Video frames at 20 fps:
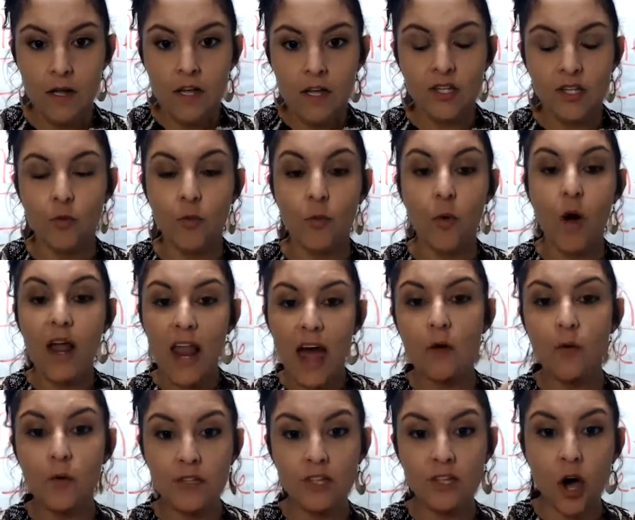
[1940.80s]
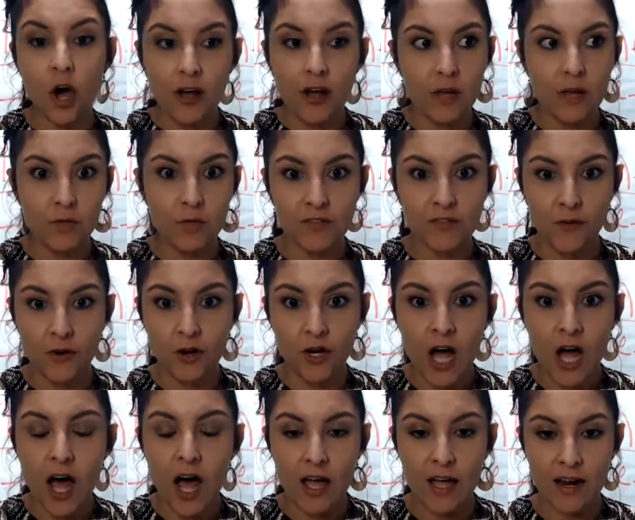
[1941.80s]
So while I thought it was for
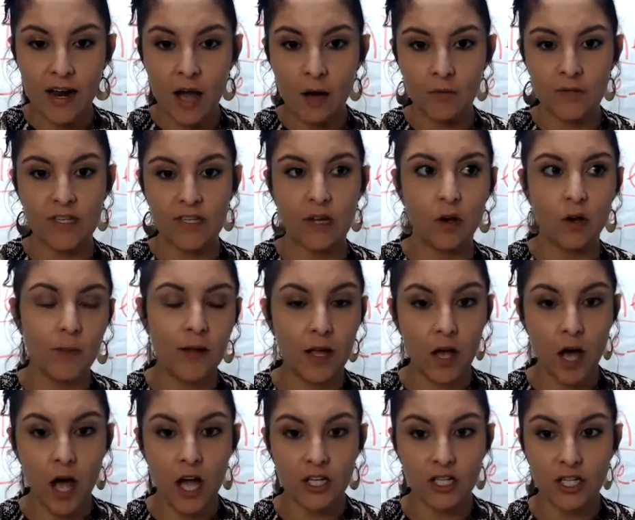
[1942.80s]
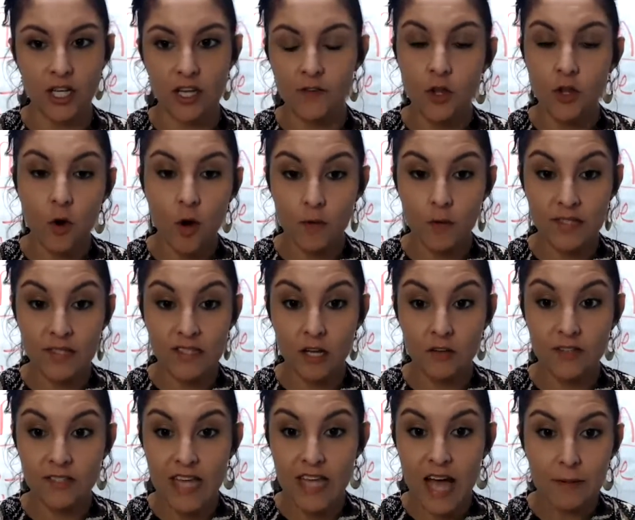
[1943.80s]
naught, and I was like, oh my gosh, even though I was
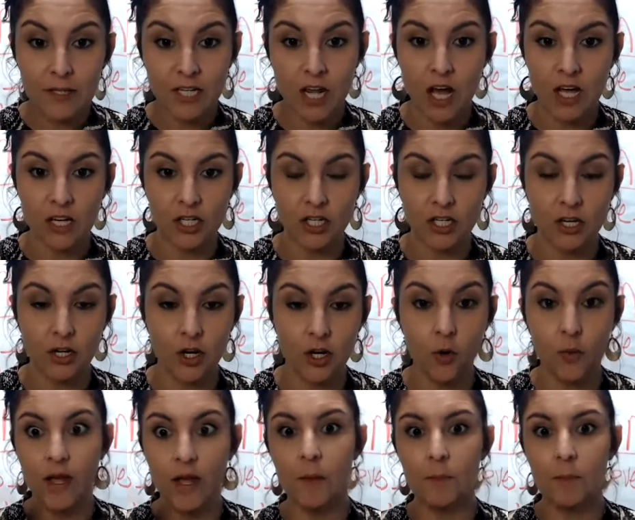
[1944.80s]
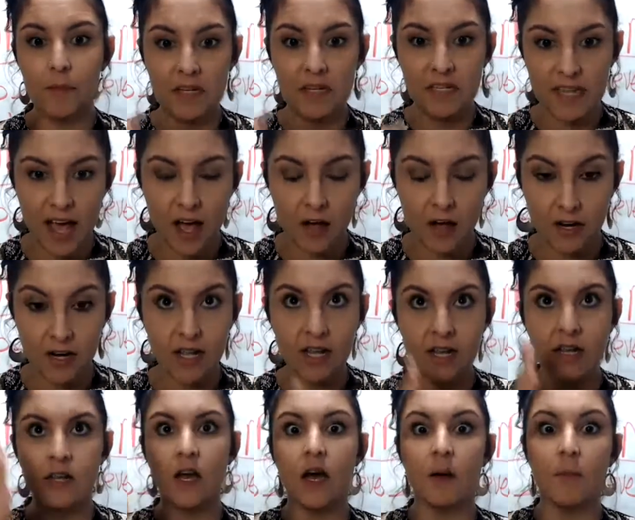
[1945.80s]
self-sabotaging and going up and down and
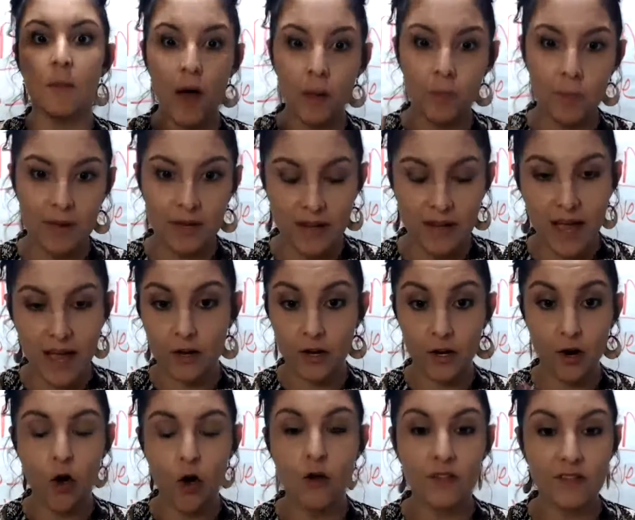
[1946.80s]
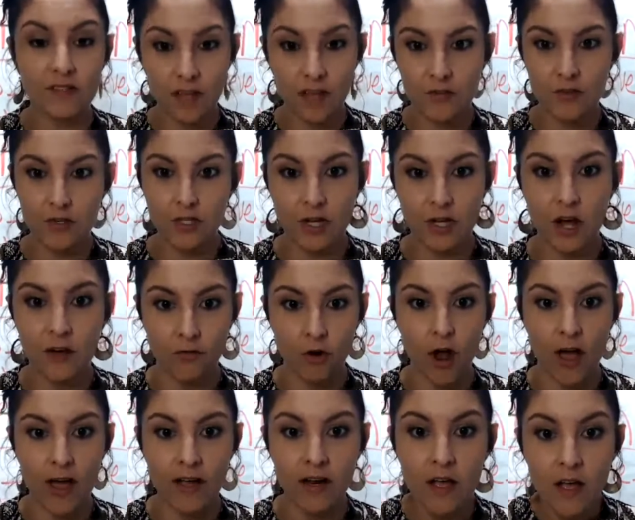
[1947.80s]
income up and down and all this other stuff,
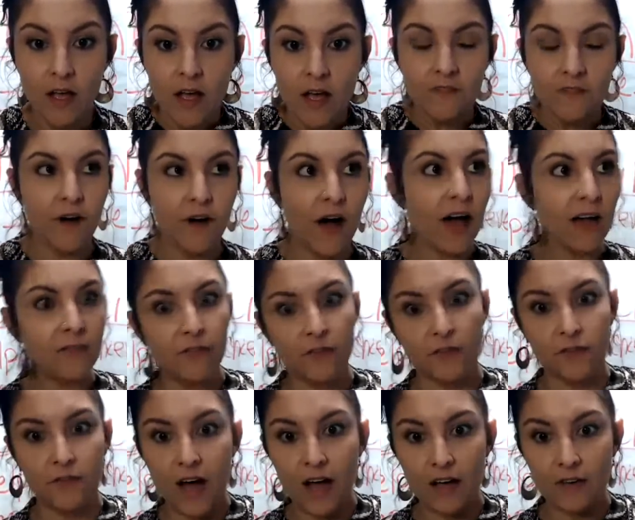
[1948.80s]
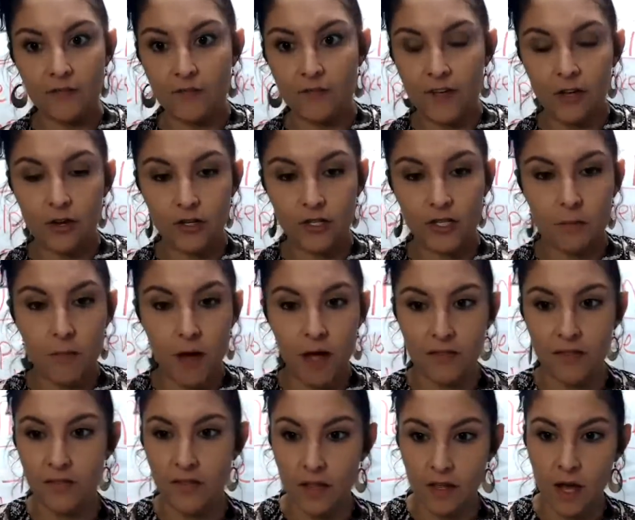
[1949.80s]
right? Five figures a
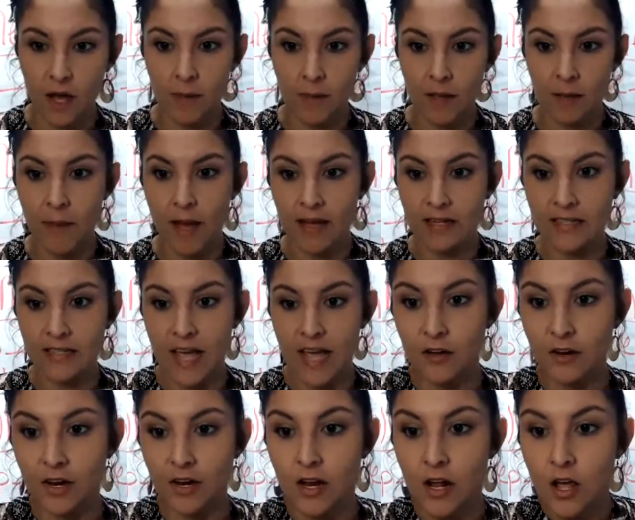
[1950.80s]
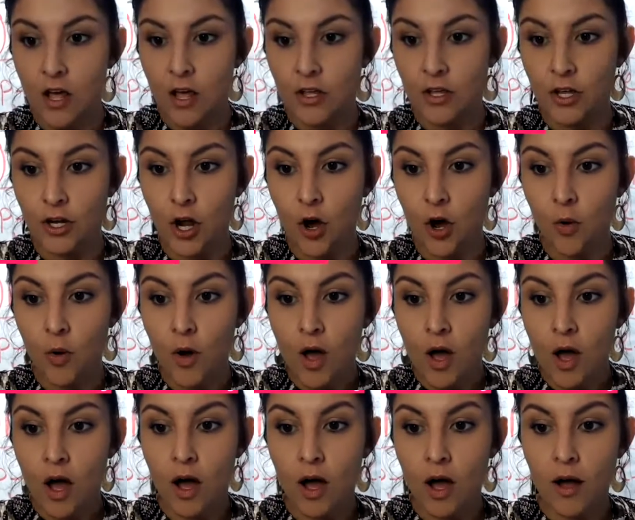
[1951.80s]
month and then coming back down and, you know,
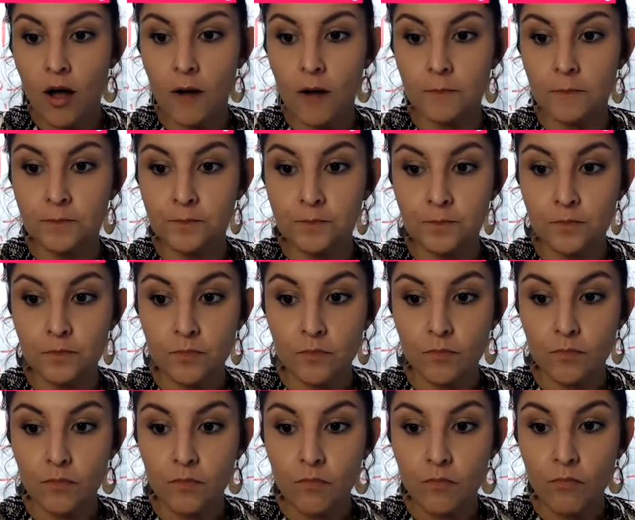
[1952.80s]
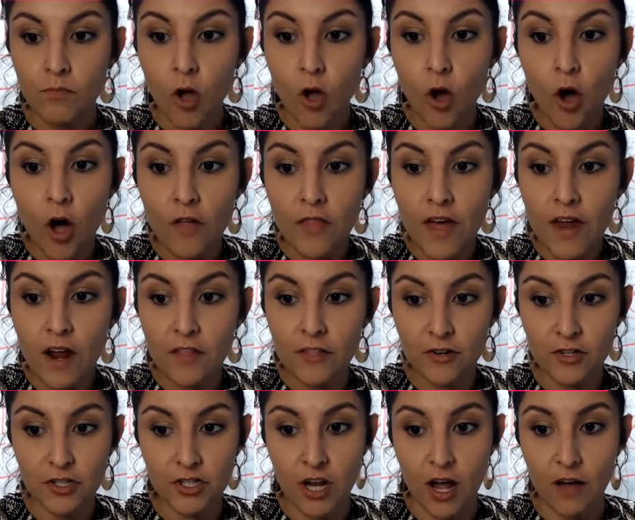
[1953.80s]
all that
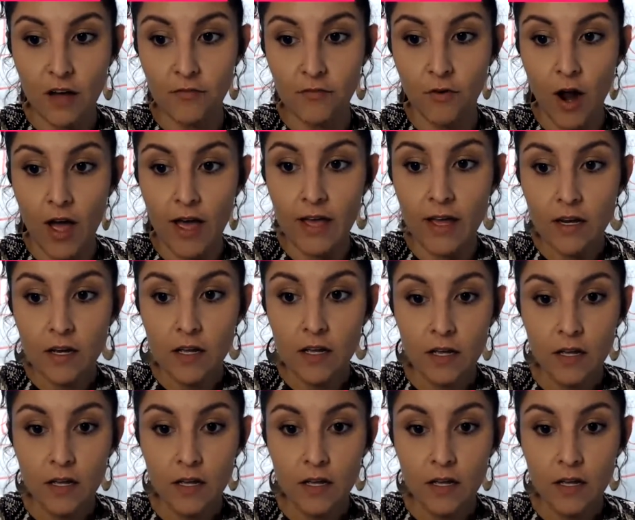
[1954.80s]
other stuff, right?